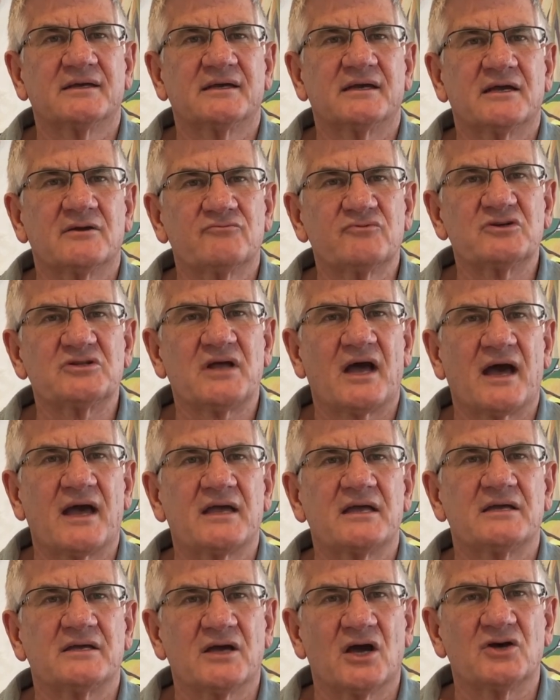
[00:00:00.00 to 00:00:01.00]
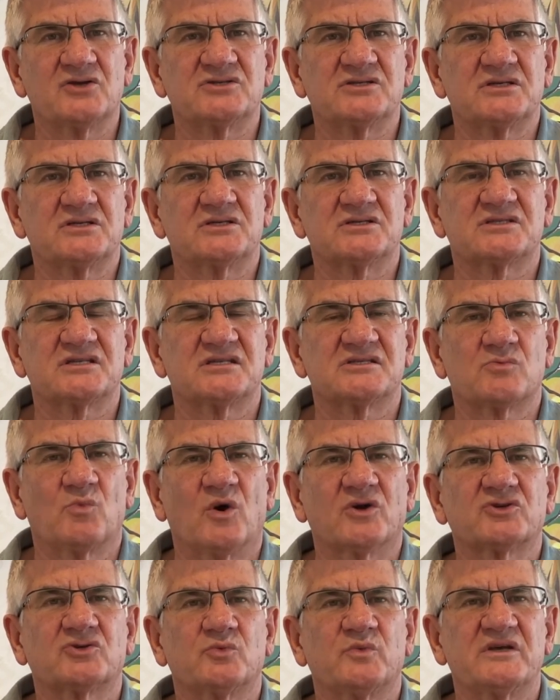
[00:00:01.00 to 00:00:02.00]
Every day he goes in and says,
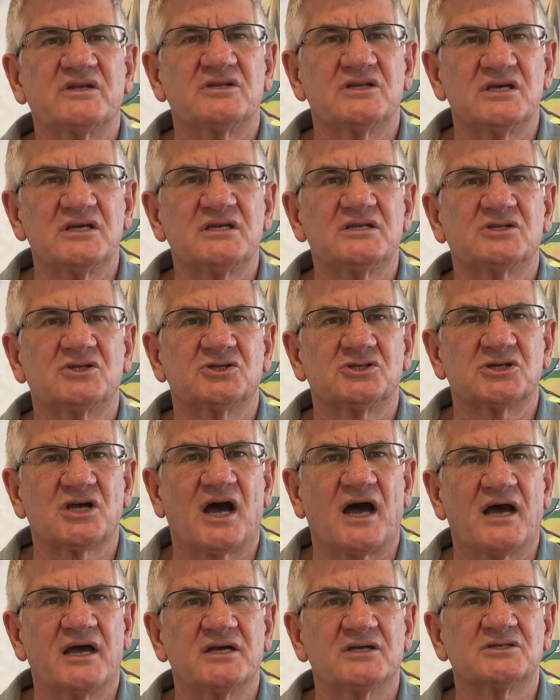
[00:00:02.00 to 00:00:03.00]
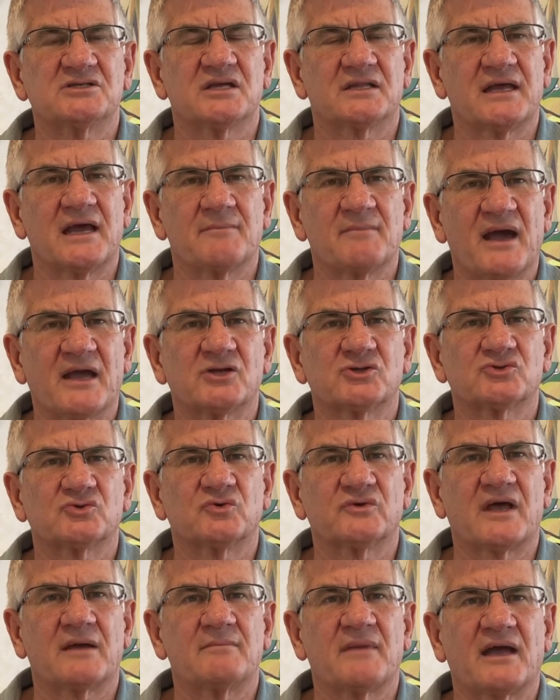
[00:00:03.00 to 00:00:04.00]
what do we need to change? And they make sure
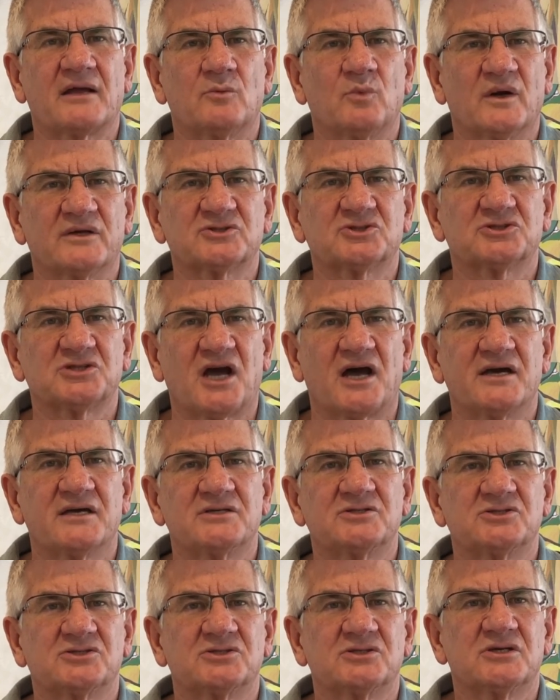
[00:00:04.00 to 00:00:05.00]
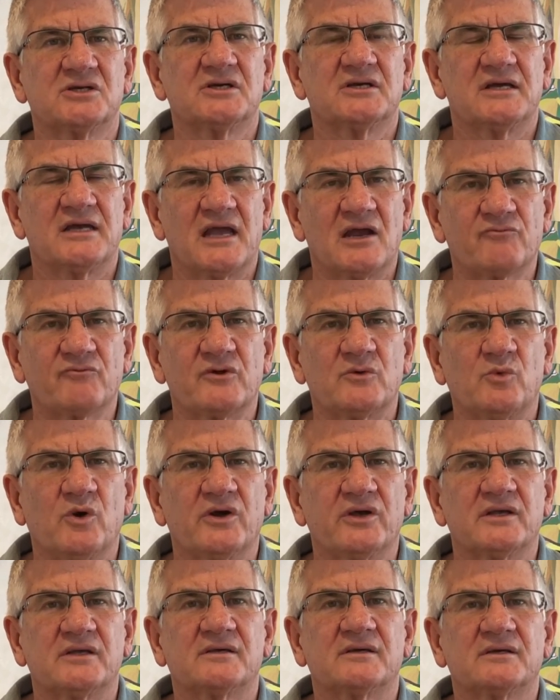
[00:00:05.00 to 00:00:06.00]
they make one change every
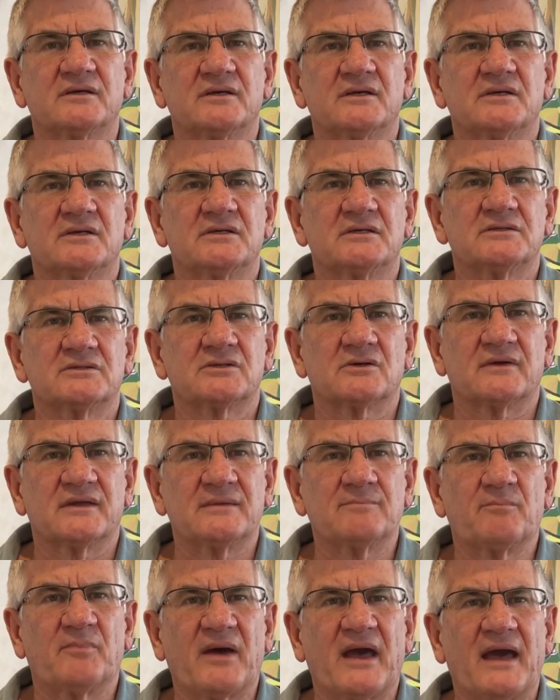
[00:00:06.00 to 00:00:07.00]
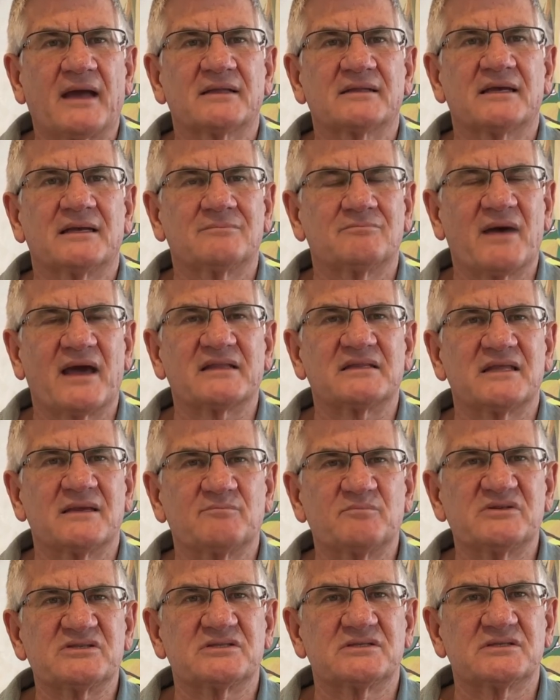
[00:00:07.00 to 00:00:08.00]
week to impact and make their
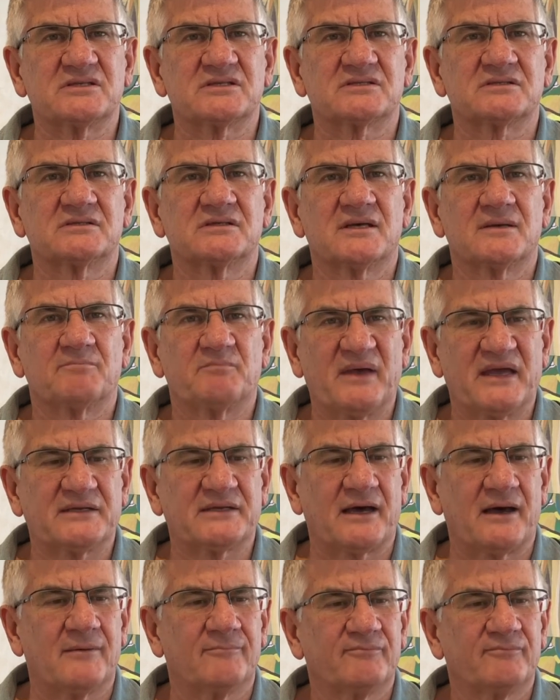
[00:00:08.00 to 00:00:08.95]
business better.